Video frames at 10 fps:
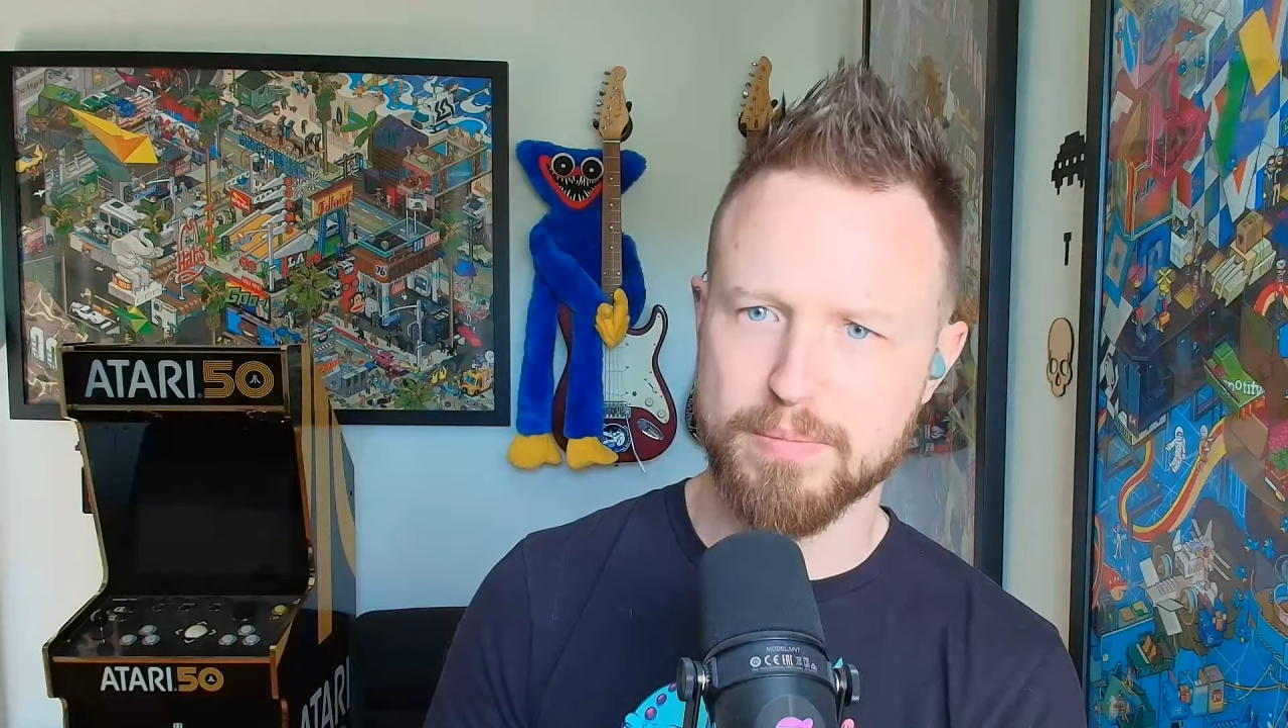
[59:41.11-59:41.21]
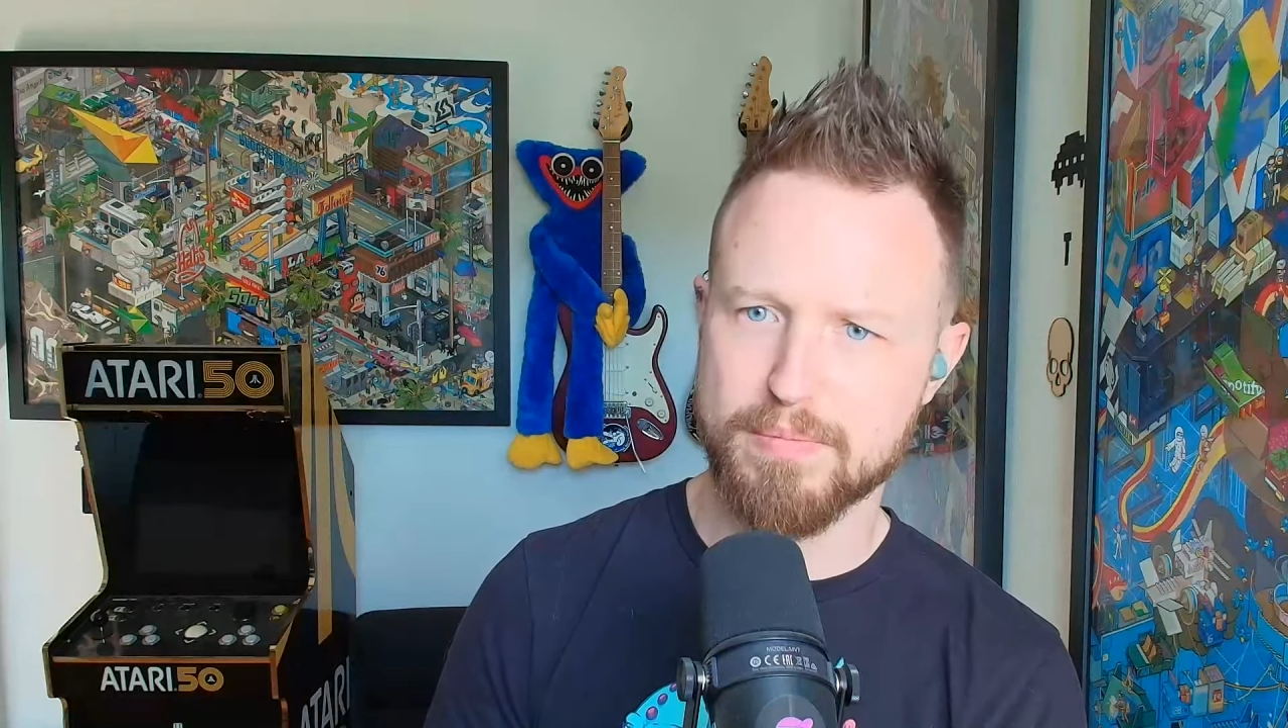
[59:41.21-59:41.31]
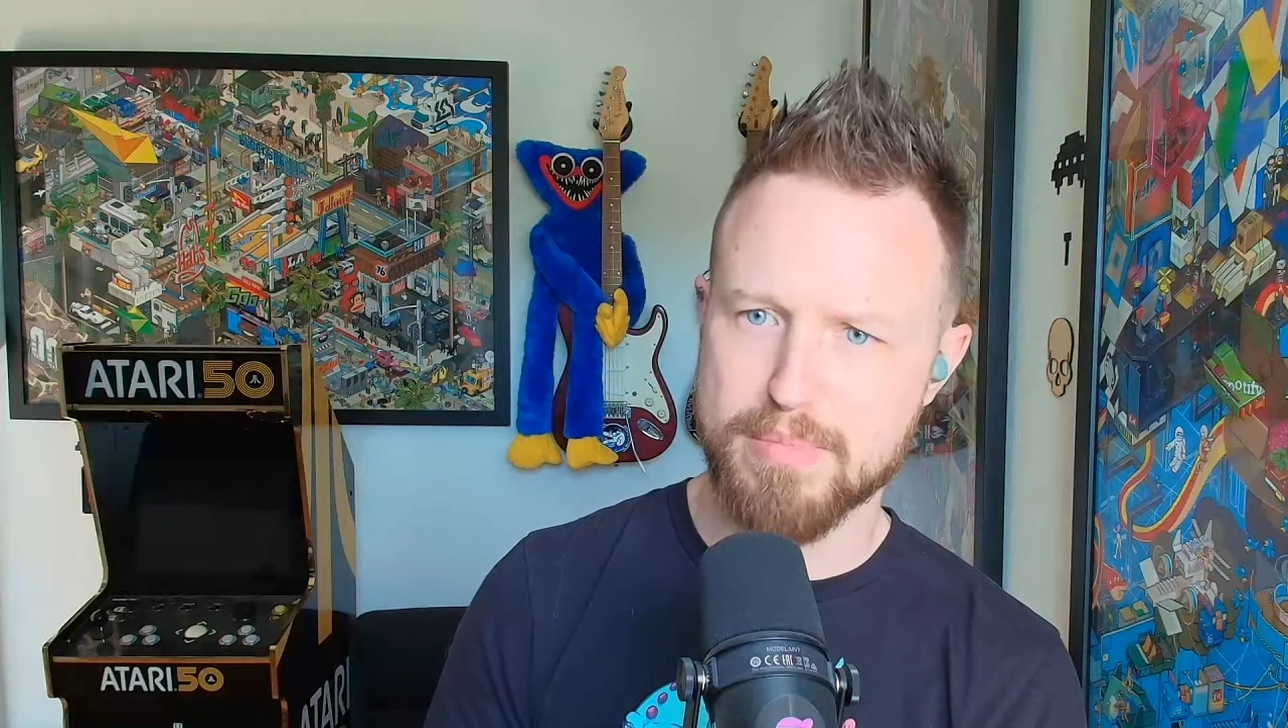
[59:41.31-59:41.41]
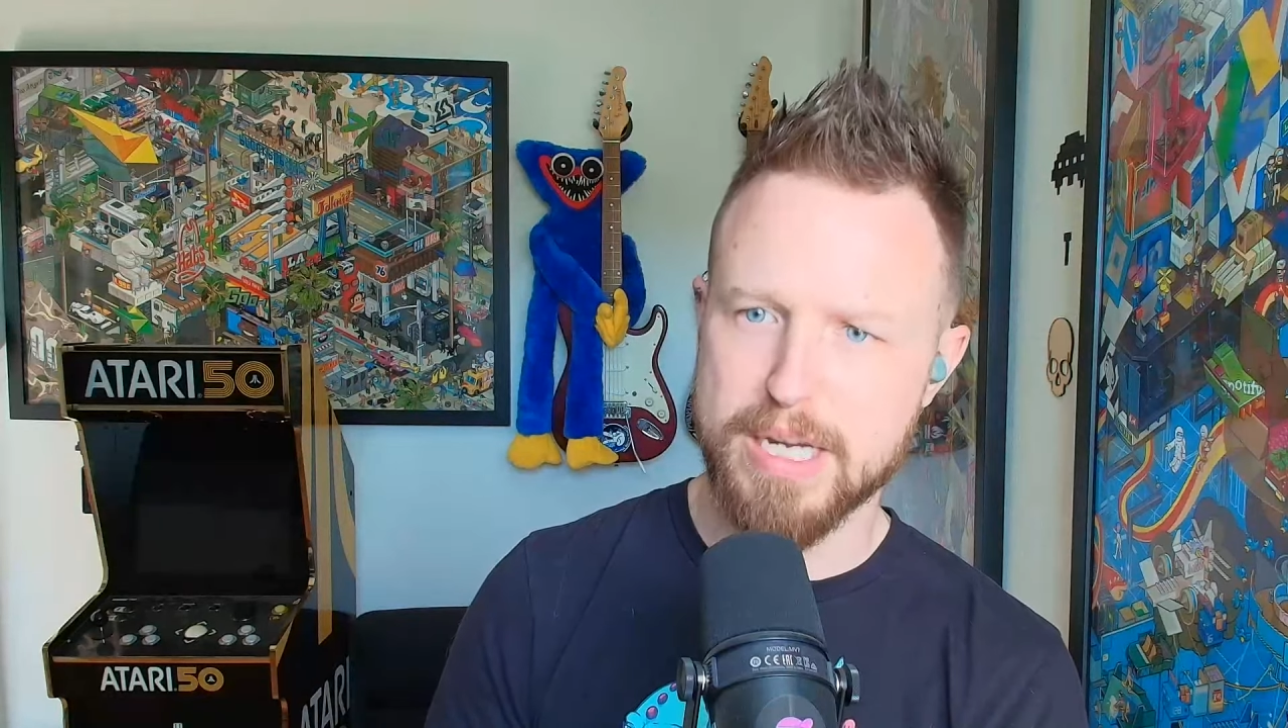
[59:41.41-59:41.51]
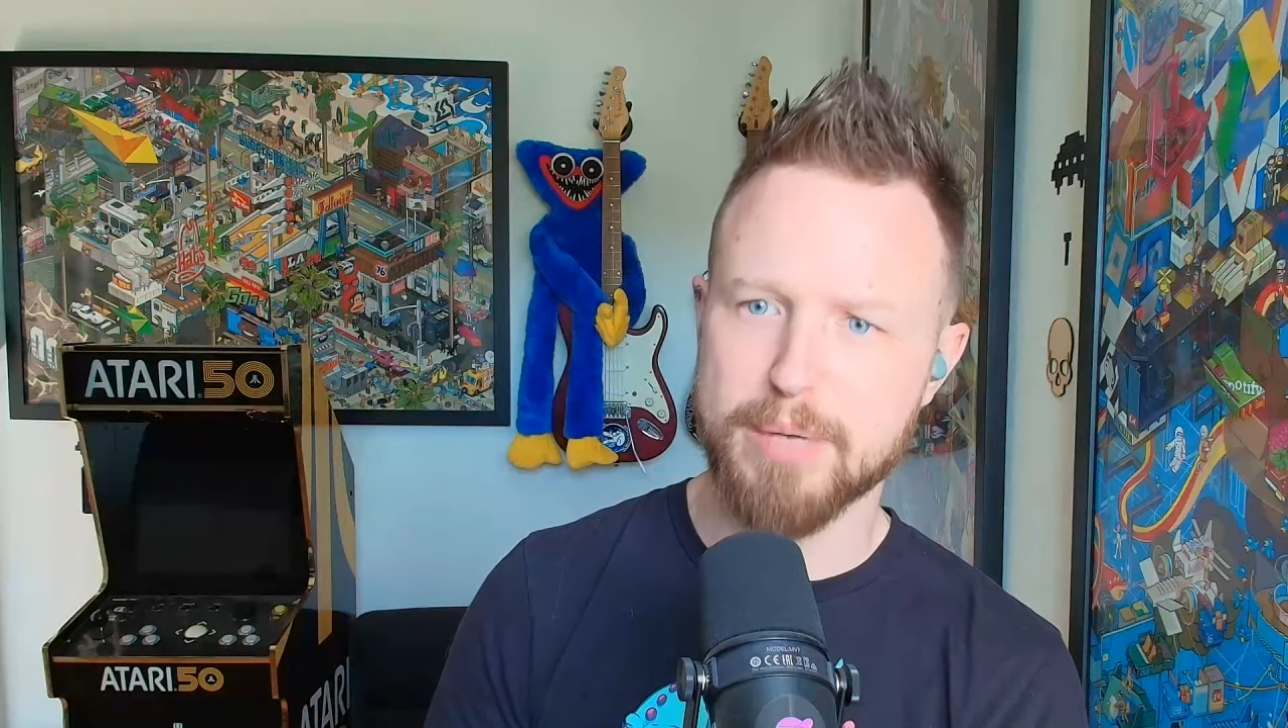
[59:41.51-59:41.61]

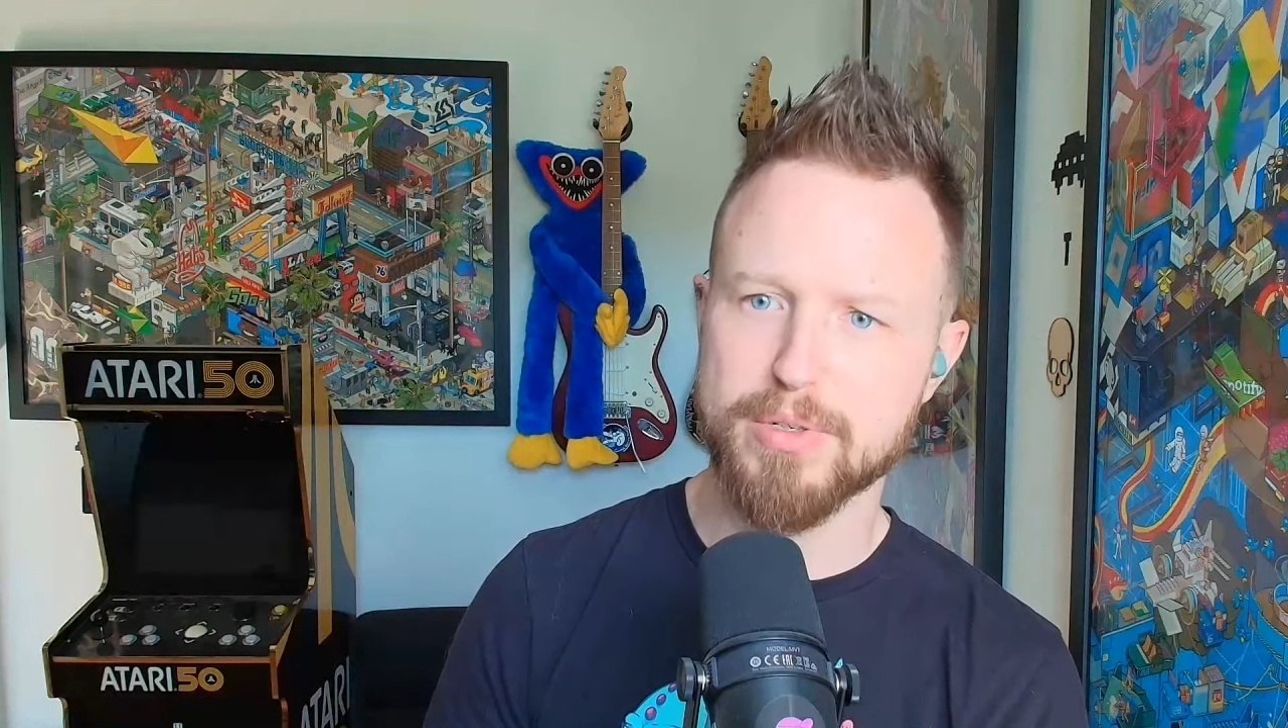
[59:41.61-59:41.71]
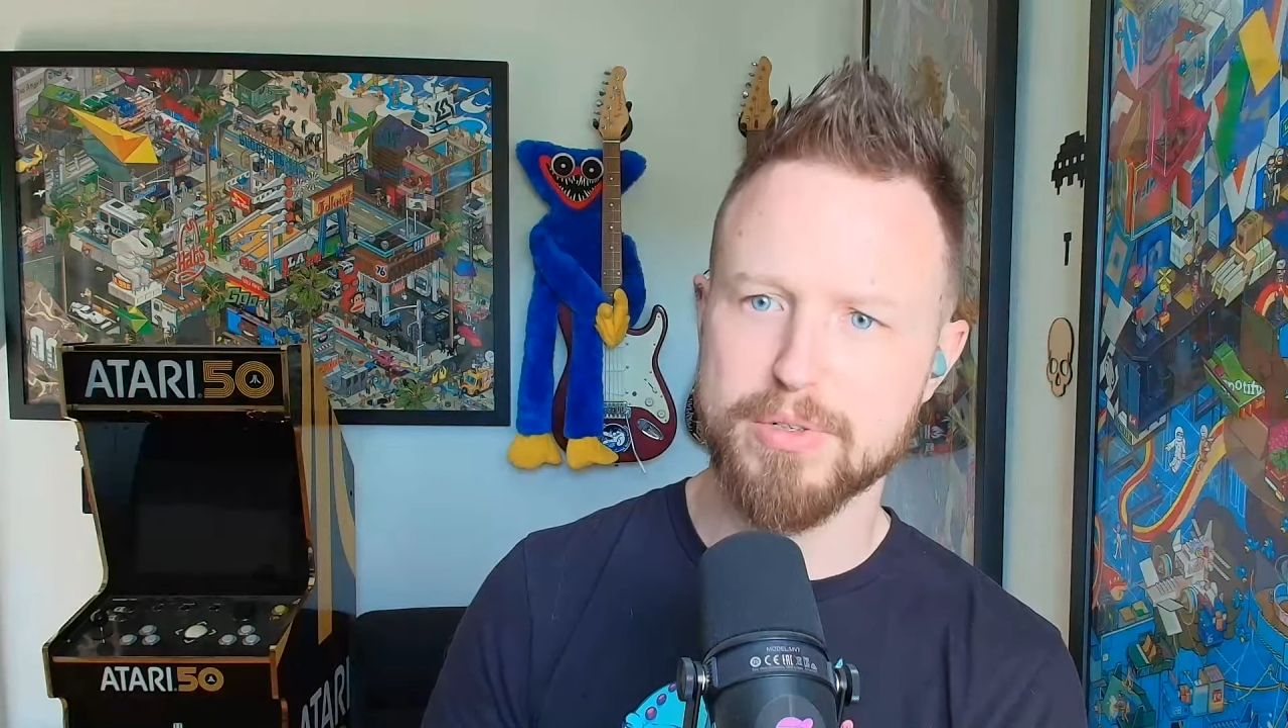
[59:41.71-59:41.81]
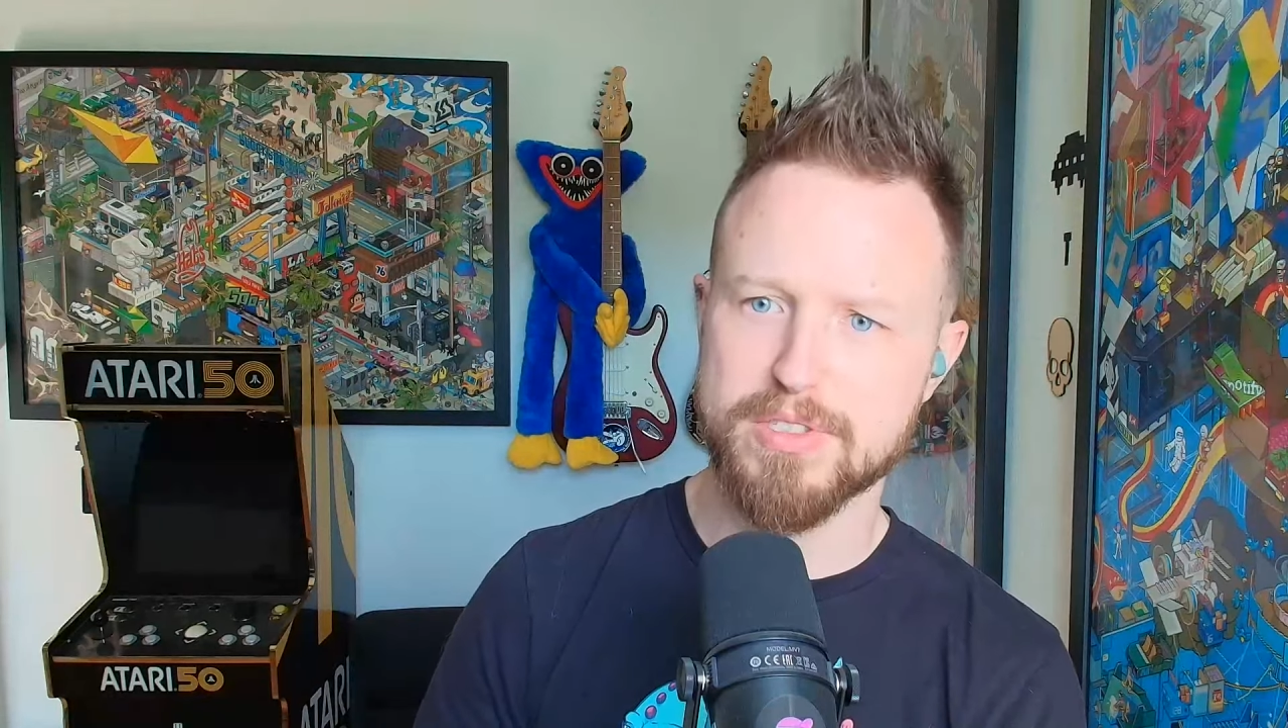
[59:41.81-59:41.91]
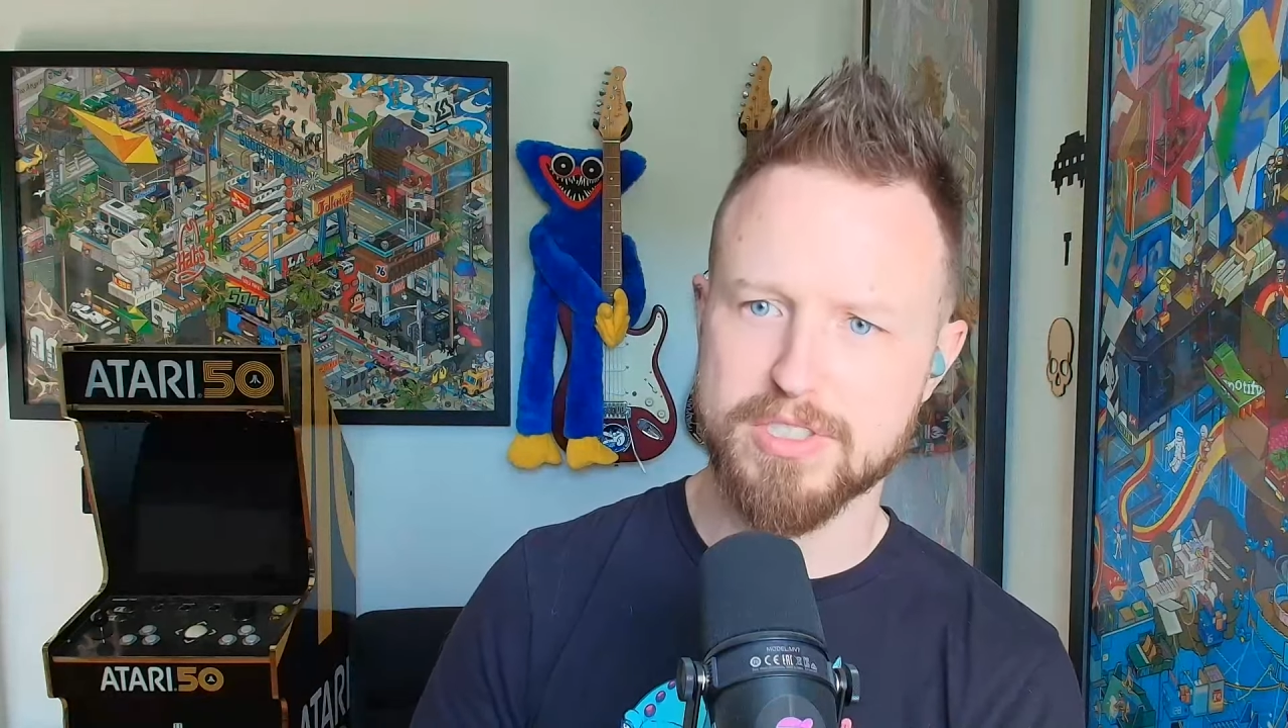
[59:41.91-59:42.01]
minimal,